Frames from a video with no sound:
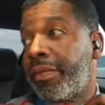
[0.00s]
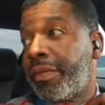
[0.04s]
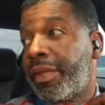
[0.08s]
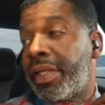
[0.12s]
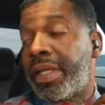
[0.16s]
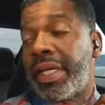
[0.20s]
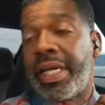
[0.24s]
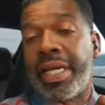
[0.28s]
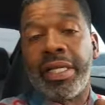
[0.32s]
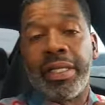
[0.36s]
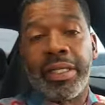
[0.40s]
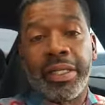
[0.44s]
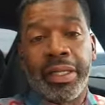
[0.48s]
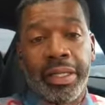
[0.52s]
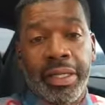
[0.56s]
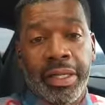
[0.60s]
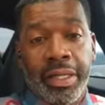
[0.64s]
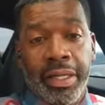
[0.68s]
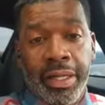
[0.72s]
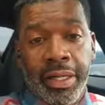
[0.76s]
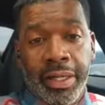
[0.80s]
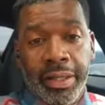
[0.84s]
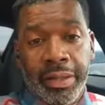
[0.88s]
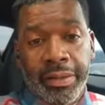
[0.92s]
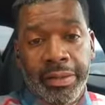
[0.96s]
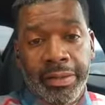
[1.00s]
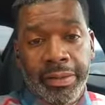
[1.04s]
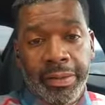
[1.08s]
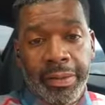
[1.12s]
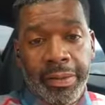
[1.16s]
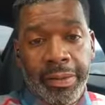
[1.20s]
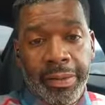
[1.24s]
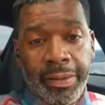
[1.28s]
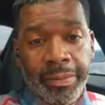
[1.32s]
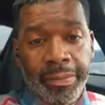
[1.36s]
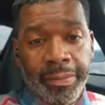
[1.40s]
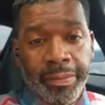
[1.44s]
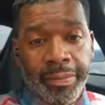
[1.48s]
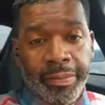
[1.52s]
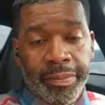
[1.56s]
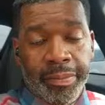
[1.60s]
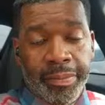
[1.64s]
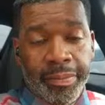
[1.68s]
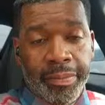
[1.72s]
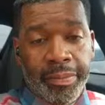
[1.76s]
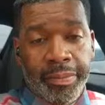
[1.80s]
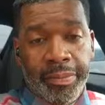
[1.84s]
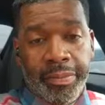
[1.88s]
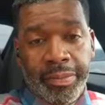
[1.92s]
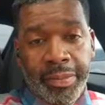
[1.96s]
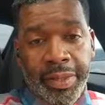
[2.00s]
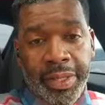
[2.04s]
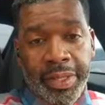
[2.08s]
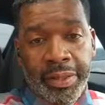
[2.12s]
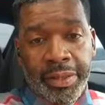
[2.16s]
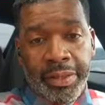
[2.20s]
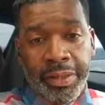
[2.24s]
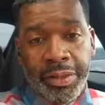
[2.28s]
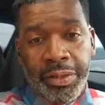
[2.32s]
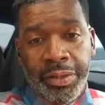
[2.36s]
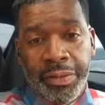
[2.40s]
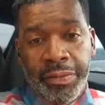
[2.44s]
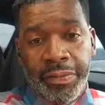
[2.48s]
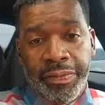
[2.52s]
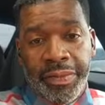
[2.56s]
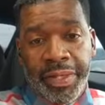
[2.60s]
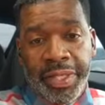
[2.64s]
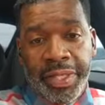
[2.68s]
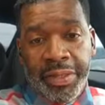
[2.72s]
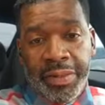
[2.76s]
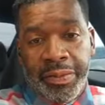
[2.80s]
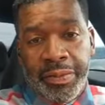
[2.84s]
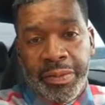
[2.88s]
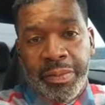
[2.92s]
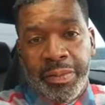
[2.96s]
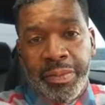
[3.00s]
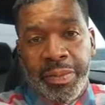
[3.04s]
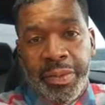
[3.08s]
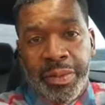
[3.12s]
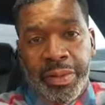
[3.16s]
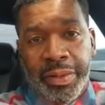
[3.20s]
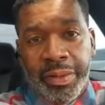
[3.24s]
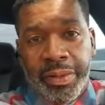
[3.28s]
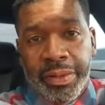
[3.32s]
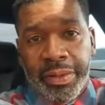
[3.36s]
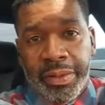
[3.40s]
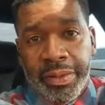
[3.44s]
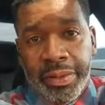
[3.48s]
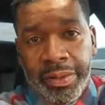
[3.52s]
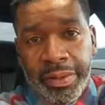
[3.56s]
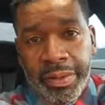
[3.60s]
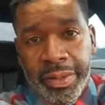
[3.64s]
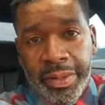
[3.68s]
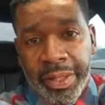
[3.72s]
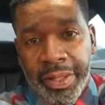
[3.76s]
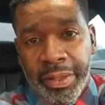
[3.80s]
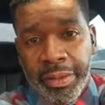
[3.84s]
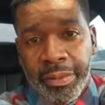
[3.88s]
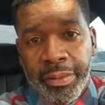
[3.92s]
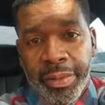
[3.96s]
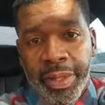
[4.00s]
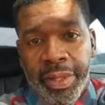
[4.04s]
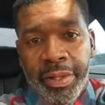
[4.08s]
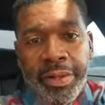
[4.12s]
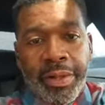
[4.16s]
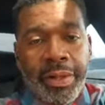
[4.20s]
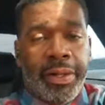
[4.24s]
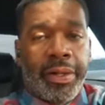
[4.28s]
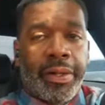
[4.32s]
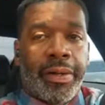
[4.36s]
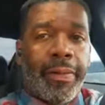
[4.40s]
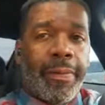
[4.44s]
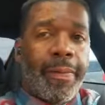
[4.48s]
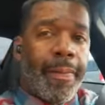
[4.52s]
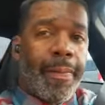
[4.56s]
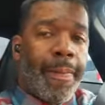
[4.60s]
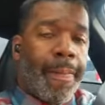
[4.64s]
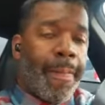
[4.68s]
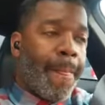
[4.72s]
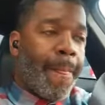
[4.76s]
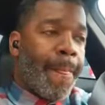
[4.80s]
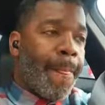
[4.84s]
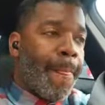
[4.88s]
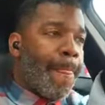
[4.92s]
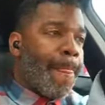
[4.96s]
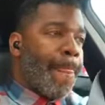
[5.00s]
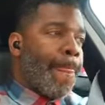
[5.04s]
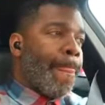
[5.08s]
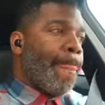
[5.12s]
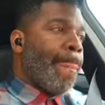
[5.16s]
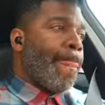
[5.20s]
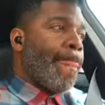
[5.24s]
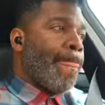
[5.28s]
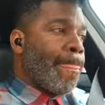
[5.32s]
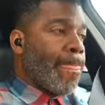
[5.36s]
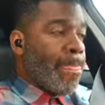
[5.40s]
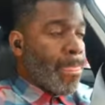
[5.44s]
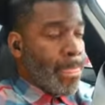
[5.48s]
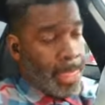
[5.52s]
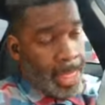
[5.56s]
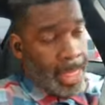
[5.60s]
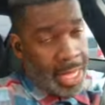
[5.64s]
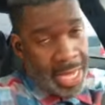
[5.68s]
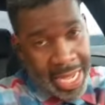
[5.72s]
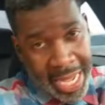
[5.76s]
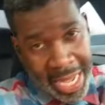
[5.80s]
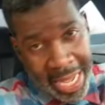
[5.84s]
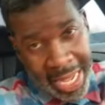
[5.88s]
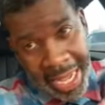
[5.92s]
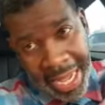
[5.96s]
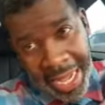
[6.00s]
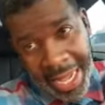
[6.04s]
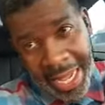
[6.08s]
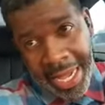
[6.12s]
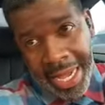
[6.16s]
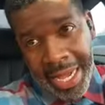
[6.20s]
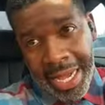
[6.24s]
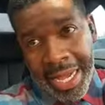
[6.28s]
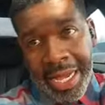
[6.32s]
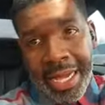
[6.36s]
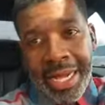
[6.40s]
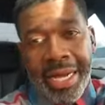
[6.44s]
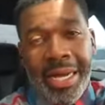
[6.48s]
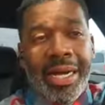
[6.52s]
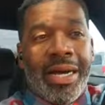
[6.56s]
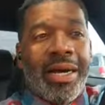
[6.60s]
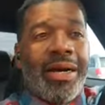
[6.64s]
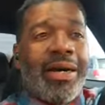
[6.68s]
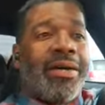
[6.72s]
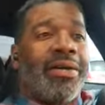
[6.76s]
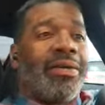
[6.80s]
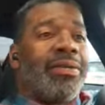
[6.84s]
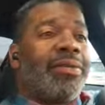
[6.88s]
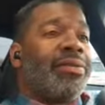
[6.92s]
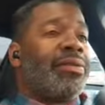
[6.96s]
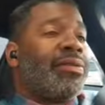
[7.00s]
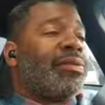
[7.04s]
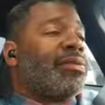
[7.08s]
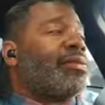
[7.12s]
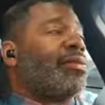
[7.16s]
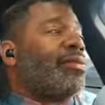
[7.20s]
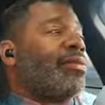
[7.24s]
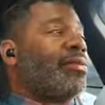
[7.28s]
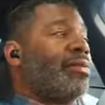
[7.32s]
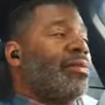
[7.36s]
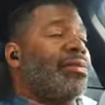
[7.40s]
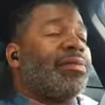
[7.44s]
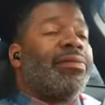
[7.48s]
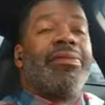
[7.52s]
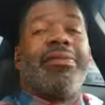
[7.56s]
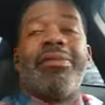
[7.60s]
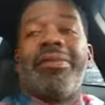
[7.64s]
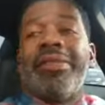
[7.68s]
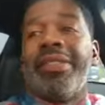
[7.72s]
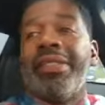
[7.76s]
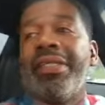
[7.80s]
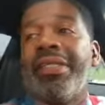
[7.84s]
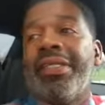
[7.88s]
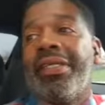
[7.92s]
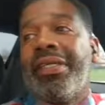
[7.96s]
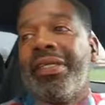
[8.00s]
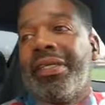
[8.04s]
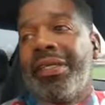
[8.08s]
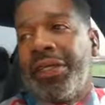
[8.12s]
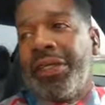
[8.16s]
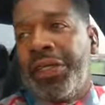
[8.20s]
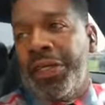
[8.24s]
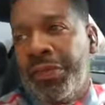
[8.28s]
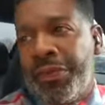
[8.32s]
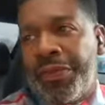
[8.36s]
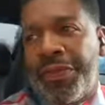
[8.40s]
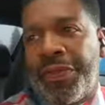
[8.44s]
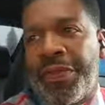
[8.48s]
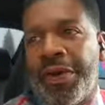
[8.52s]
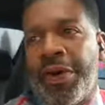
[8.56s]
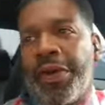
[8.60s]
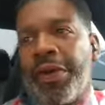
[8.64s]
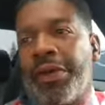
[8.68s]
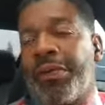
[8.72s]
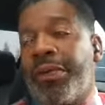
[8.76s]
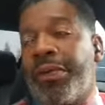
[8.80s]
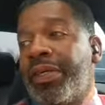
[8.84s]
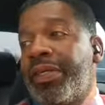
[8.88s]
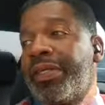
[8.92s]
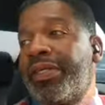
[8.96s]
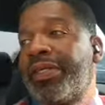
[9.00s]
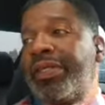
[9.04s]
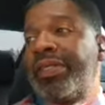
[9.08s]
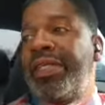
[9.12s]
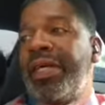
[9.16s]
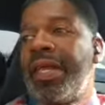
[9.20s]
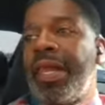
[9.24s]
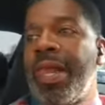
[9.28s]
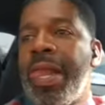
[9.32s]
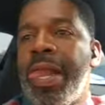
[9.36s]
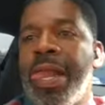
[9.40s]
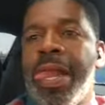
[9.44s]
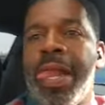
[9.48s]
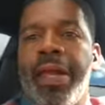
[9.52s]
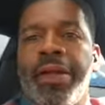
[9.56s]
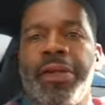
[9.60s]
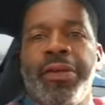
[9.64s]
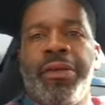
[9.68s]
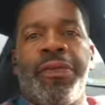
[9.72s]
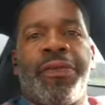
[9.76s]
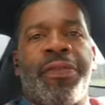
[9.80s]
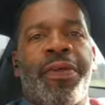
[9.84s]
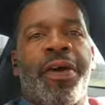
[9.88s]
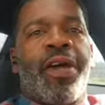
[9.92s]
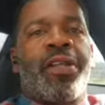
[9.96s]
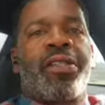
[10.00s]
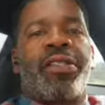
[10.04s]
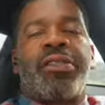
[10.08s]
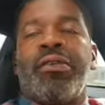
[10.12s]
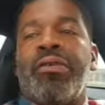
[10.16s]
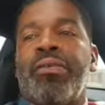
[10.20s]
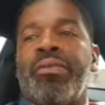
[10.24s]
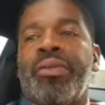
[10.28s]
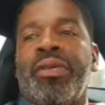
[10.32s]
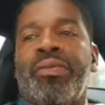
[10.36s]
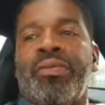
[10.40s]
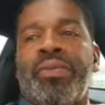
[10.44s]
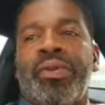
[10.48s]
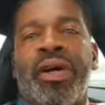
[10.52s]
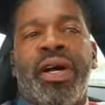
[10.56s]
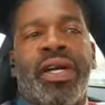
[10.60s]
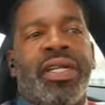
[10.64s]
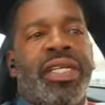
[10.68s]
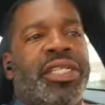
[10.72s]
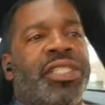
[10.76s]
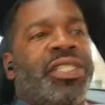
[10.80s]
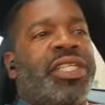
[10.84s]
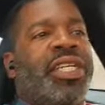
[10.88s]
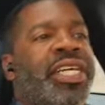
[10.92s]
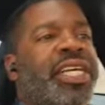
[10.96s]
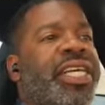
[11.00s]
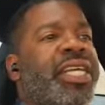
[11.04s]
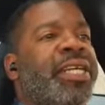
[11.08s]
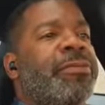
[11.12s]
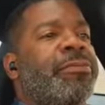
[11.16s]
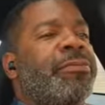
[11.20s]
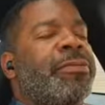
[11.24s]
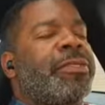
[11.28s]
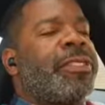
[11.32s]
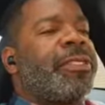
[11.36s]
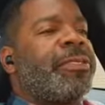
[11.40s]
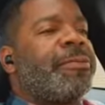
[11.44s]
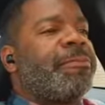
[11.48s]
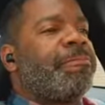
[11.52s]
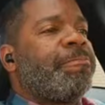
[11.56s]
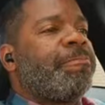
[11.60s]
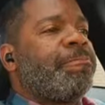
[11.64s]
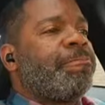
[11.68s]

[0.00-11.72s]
Caitlin Clark is the new face of sports in America. Oh. You thought it was. You thought it's going to be Bronny James.